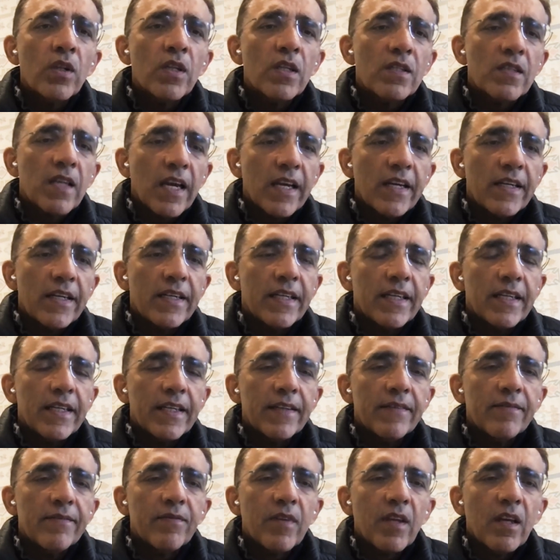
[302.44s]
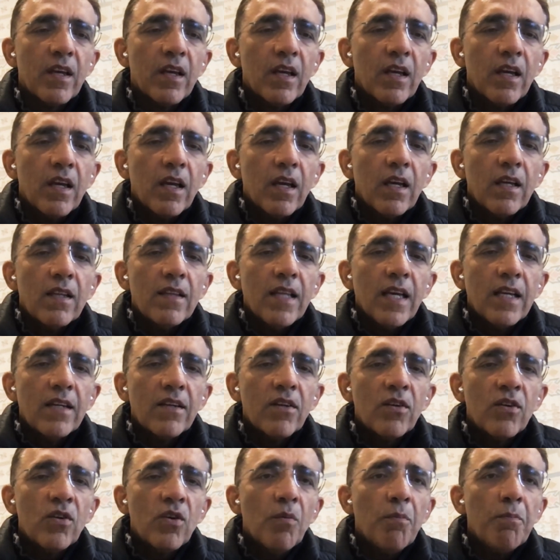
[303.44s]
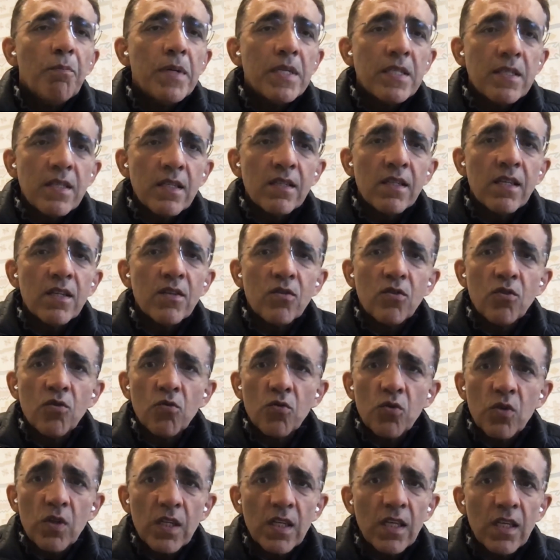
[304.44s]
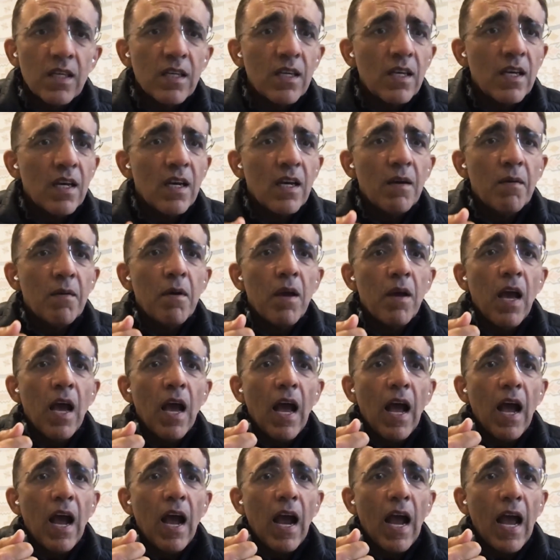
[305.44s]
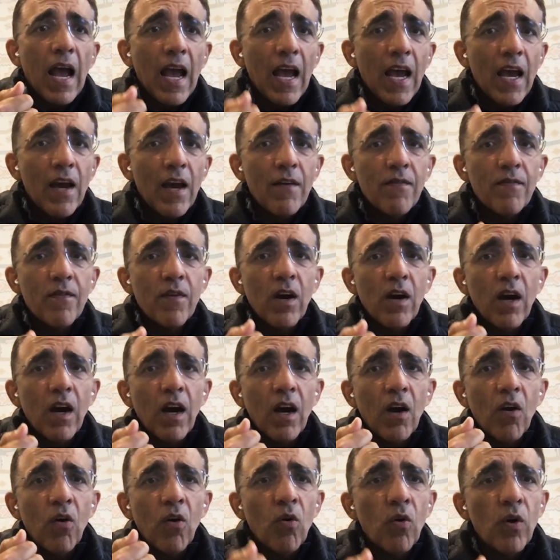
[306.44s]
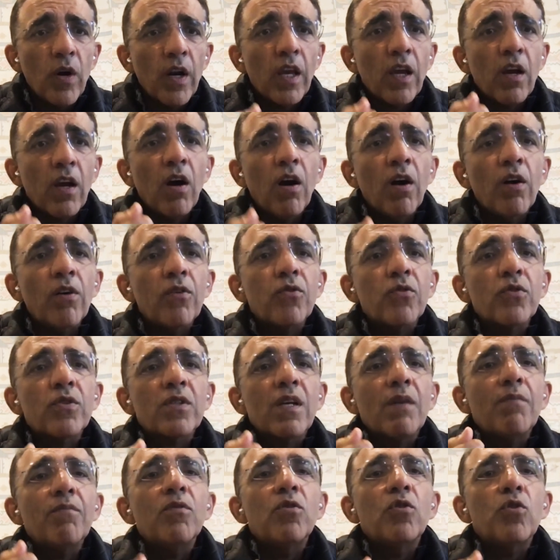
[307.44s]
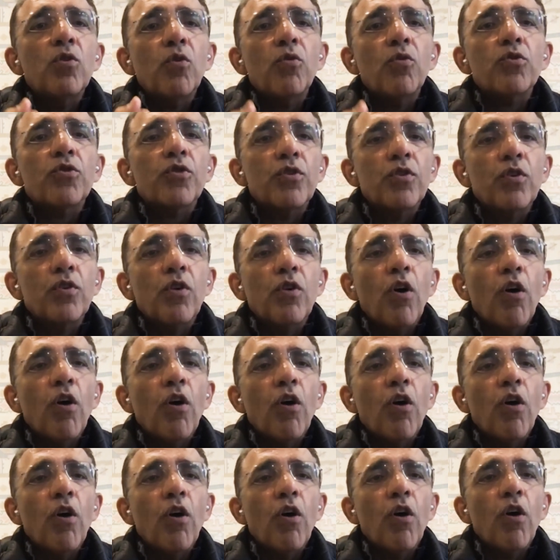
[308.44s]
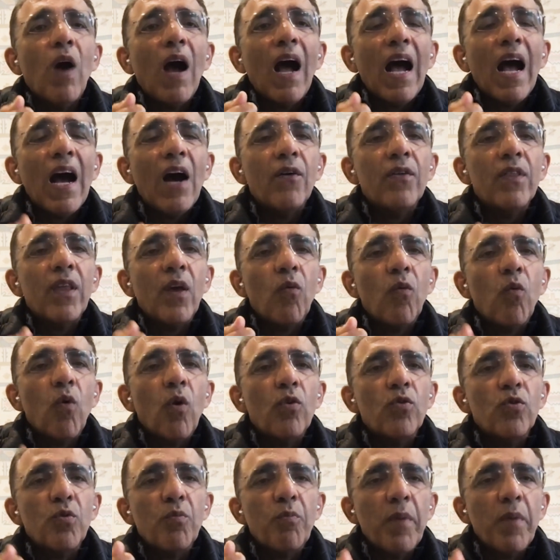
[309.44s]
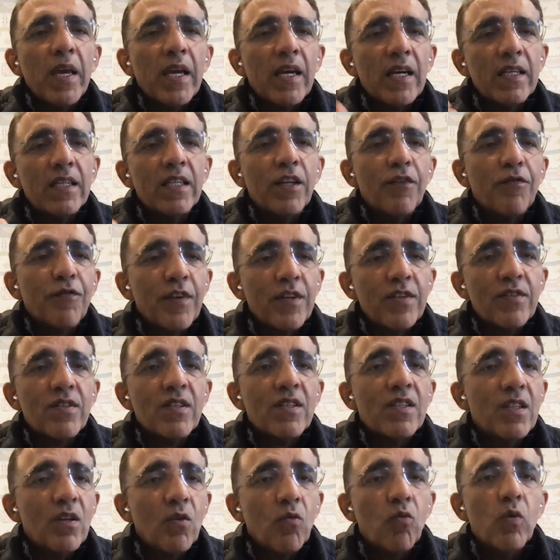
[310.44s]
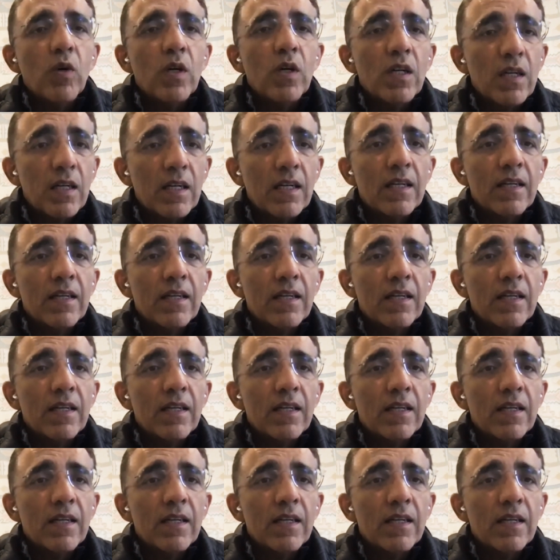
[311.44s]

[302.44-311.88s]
this idea that businesses usually have holding on to some notion of how they want to make a difference in the world,